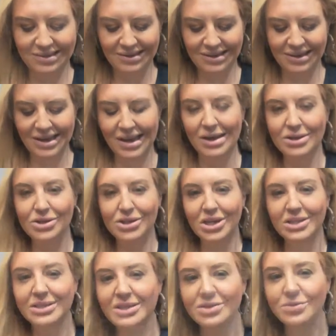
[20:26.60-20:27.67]
Yeah,
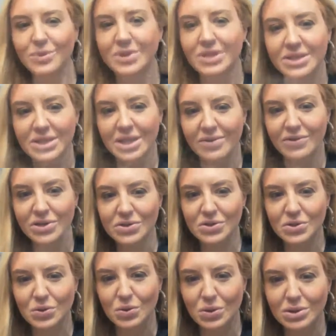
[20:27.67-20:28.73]
justice with the seven of
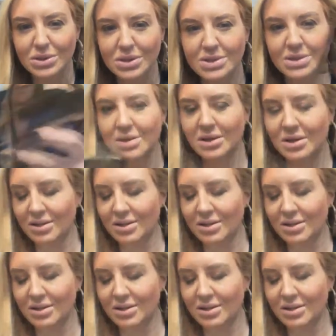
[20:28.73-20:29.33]
swords.